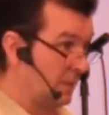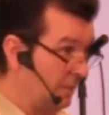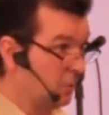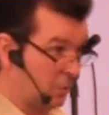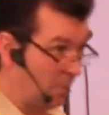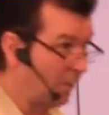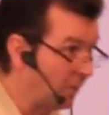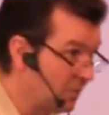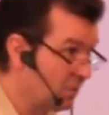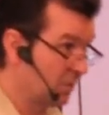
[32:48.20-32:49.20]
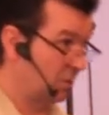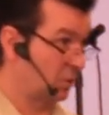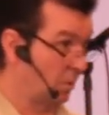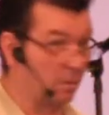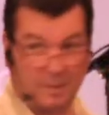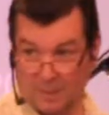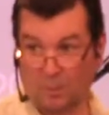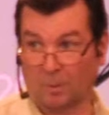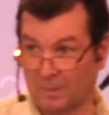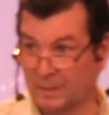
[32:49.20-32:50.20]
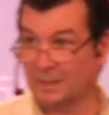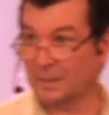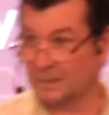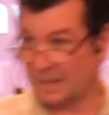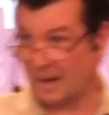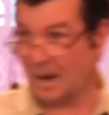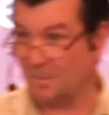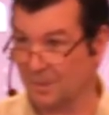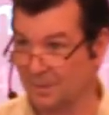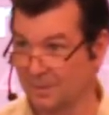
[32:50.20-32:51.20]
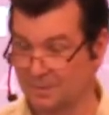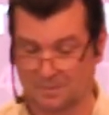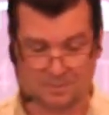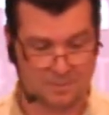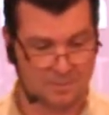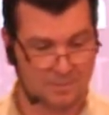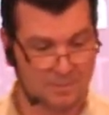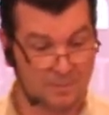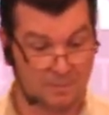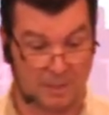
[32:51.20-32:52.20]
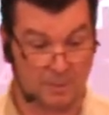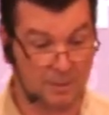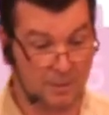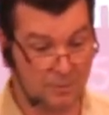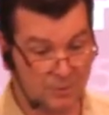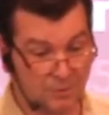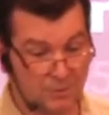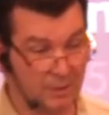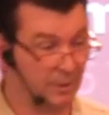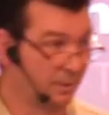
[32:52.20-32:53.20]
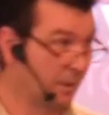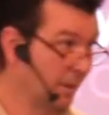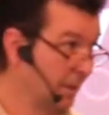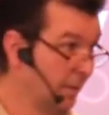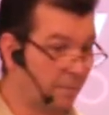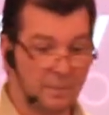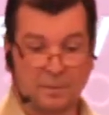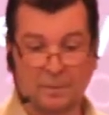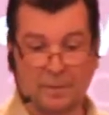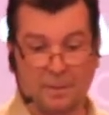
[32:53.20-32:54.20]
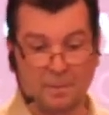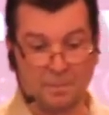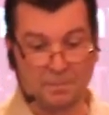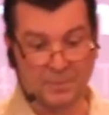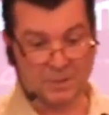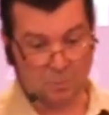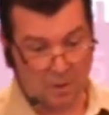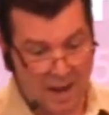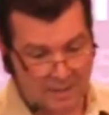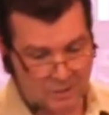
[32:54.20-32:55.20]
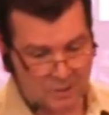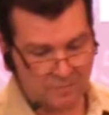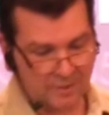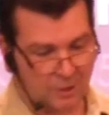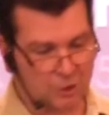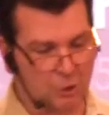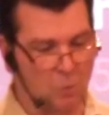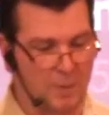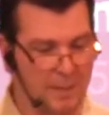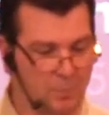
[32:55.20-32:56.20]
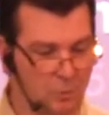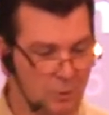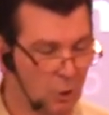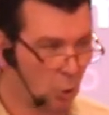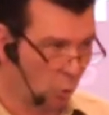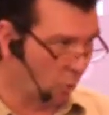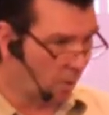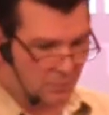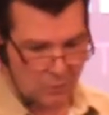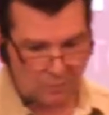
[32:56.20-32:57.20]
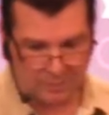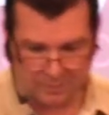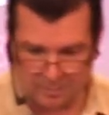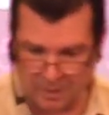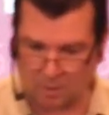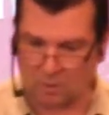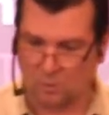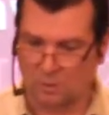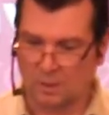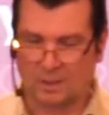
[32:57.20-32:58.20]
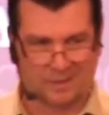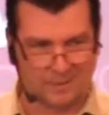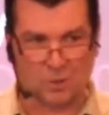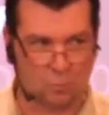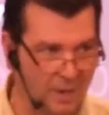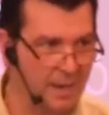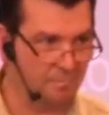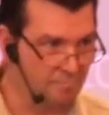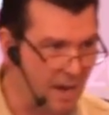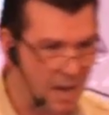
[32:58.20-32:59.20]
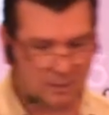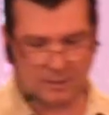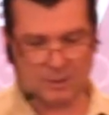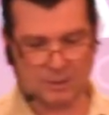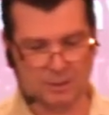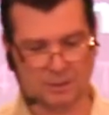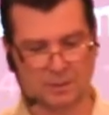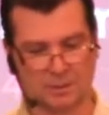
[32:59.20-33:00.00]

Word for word: The evil spirits destroyed him. He permitted it to happen. Maybe he was using um, this miraculous event to show people who were observing the miracle the great malice